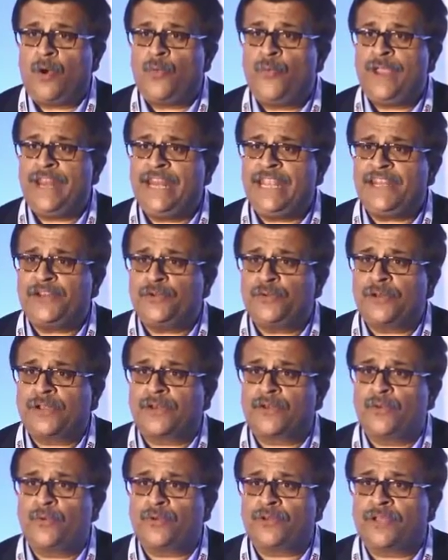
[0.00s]
we need to
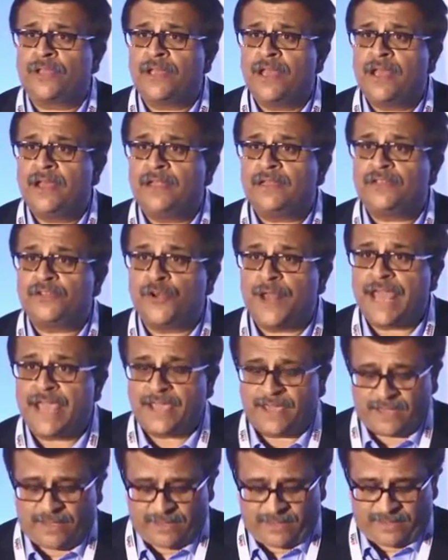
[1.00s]
recruit
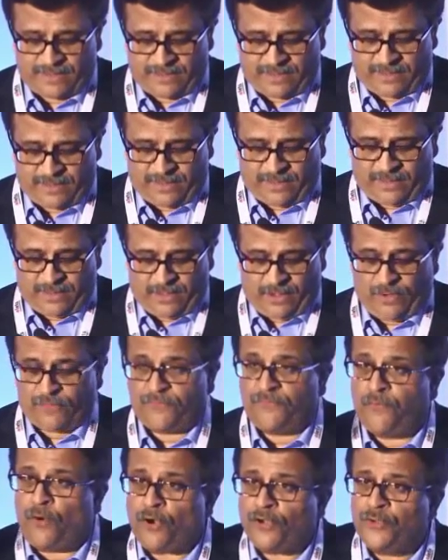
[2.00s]
today,
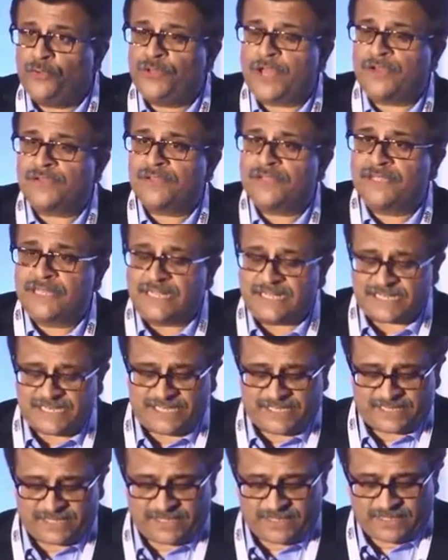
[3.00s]
for 2030,
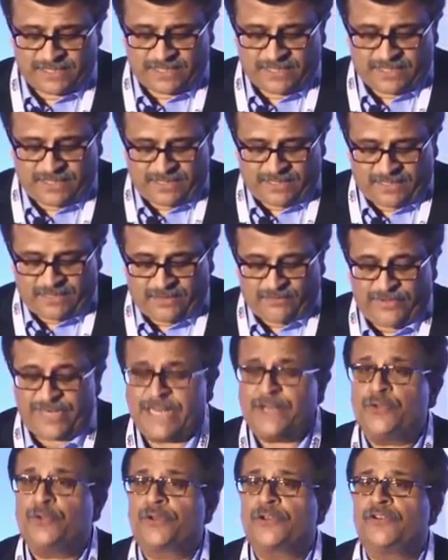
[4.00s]
we
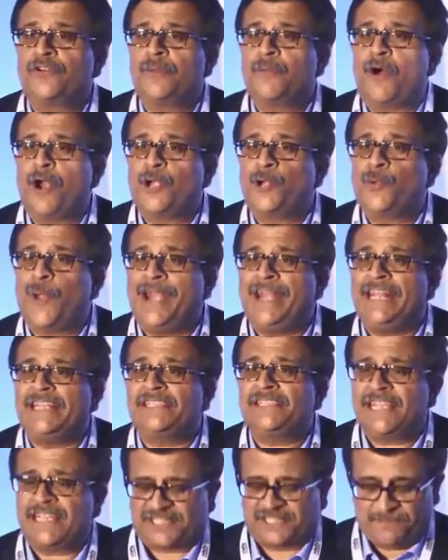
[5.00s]
need to recruit about
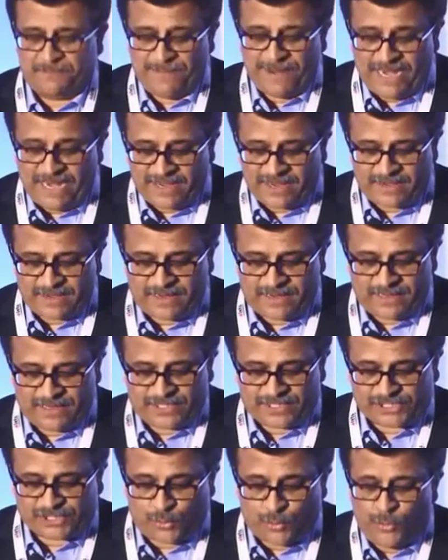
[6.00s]
26 million
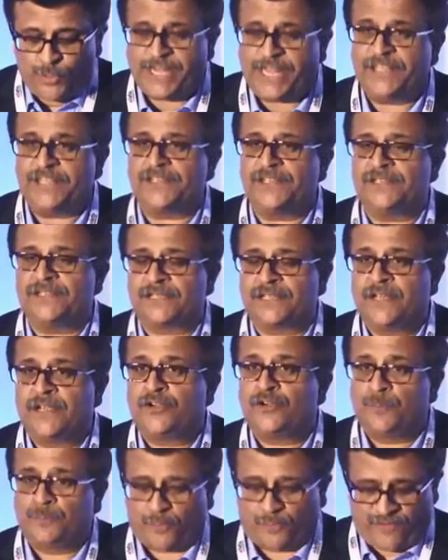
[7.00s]
school teachers
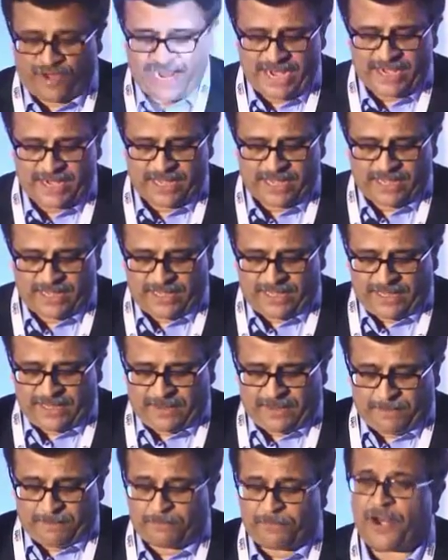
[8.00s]
to provide
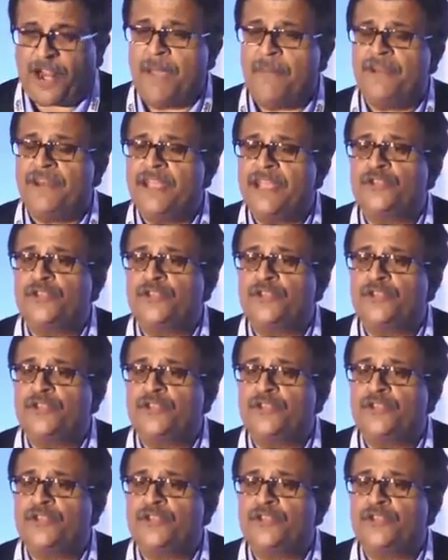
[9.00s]
primary